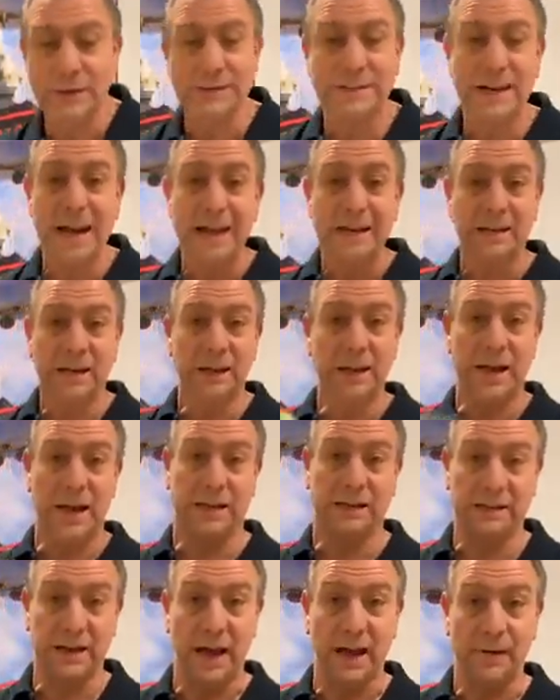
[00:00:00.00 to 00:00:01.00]
or a debt
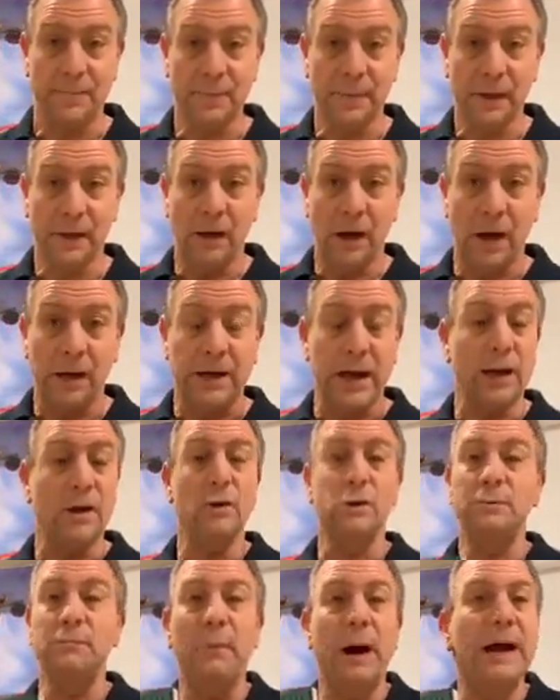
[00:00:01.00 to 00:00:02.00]
collector, okay,
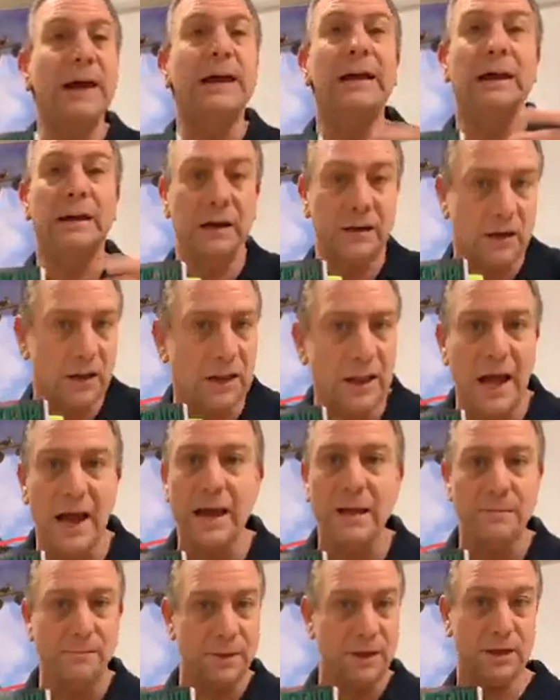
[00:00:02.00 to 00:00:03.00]
who's making a
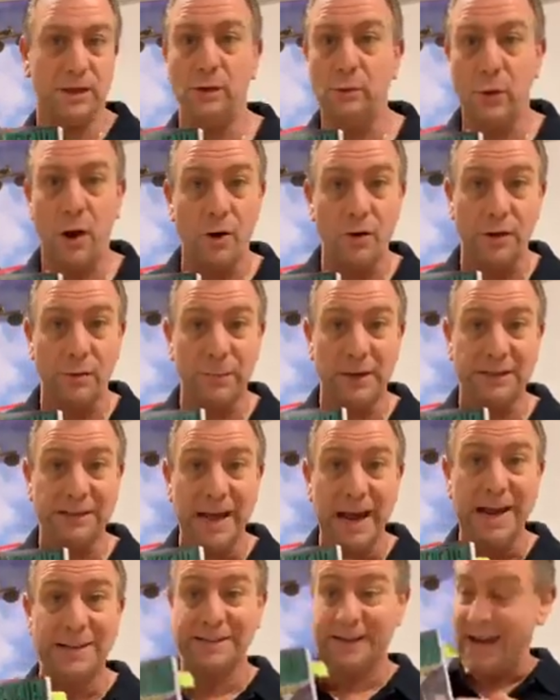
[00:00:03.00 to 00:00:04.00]
claim that you owe them a
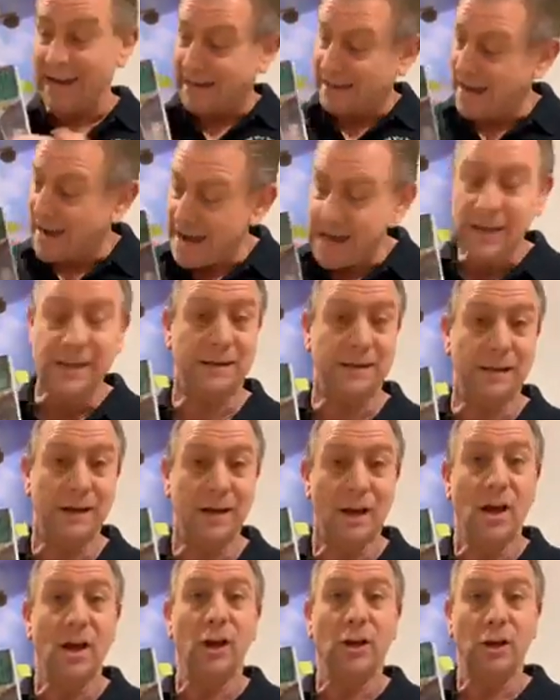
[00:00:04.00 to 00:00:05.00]
debt, again,
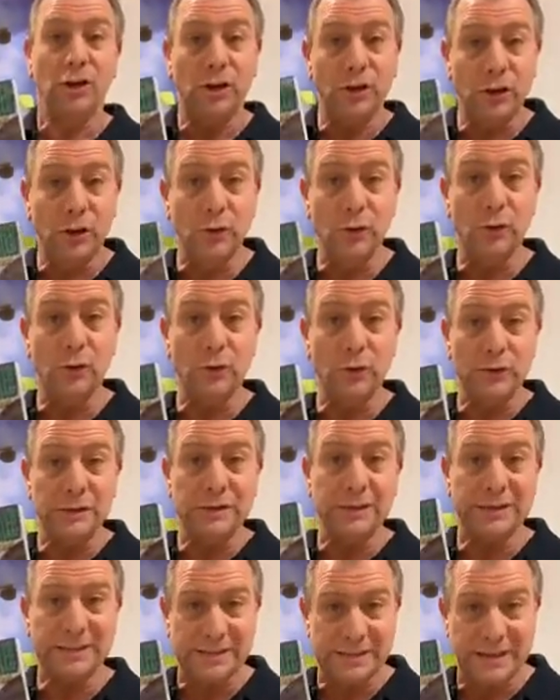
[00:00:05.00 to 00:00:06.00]

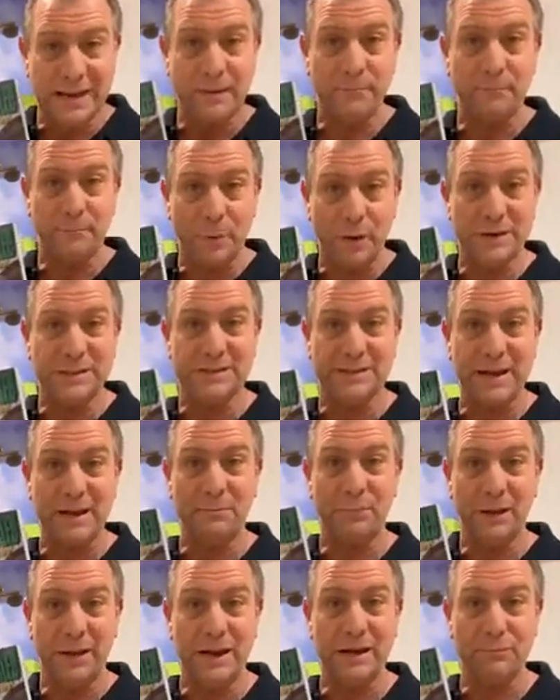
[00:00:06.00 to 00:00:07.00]
use the
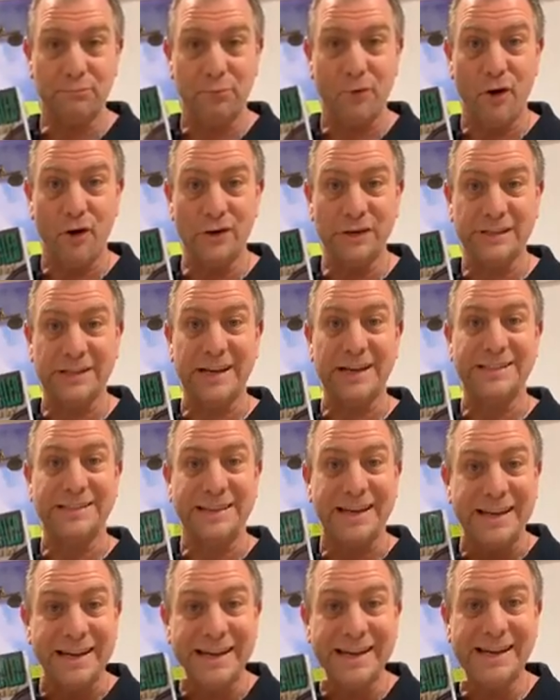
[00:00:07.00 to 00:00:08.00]
step-by-step letter
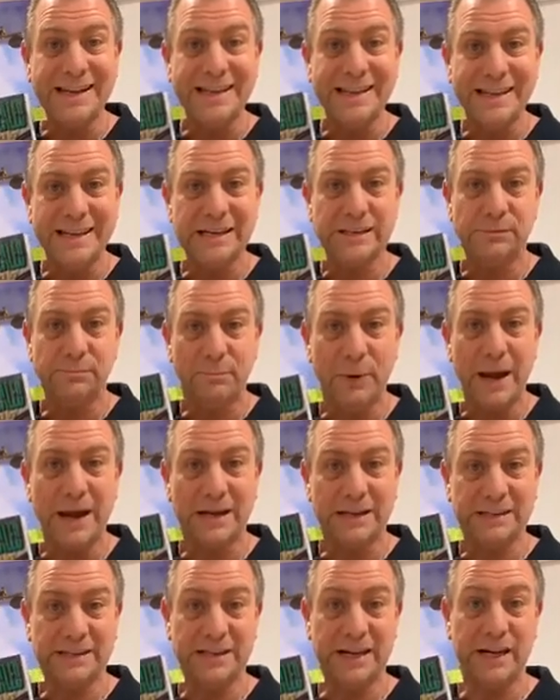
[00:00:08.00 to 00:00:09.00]
process in this
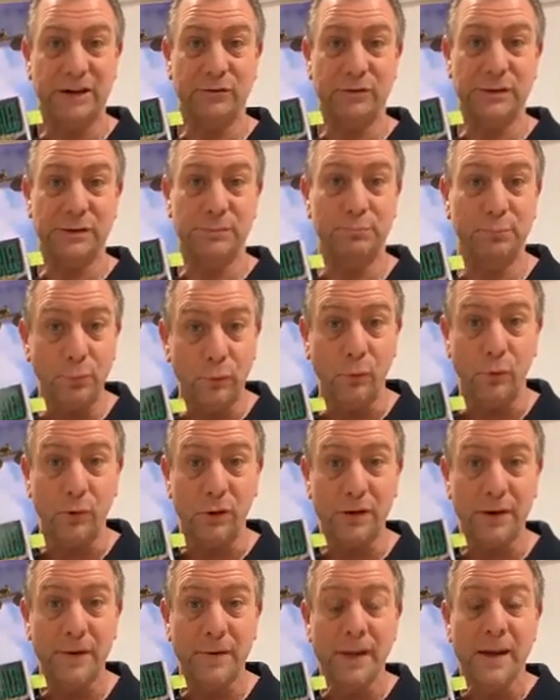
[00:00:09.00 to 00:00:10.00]
Bank Secrets
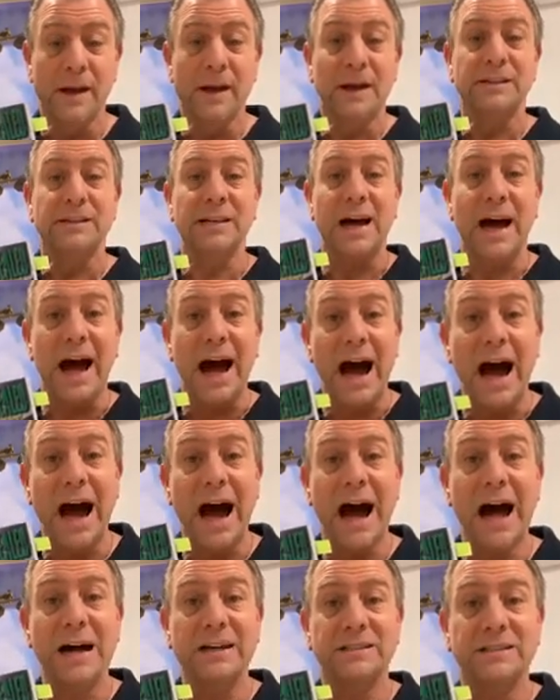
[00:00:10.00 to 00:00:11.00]
book to
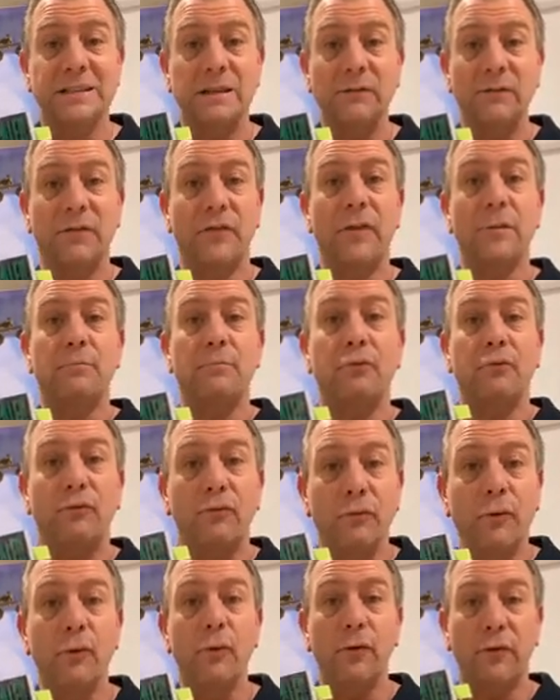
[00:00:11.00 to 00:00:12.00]
ask them for
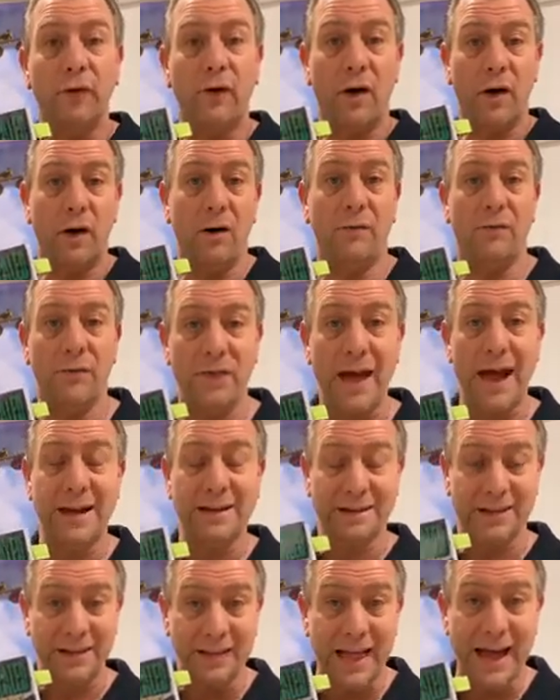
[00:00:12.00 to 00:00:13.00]
proof of
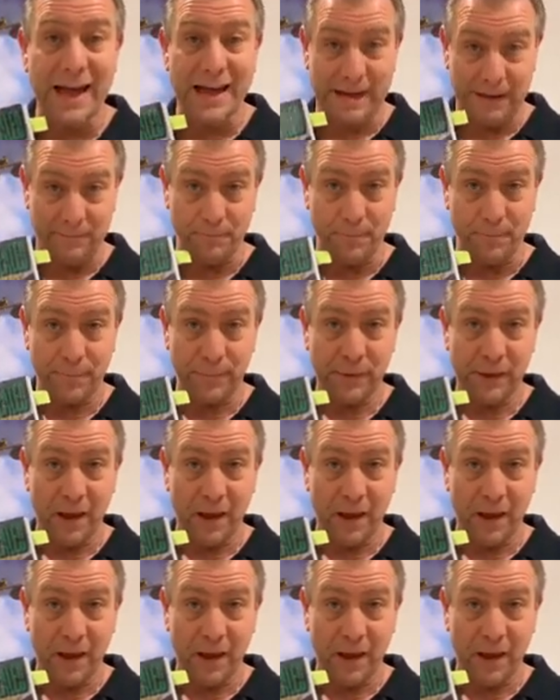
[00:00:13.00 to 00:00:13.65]
that claim.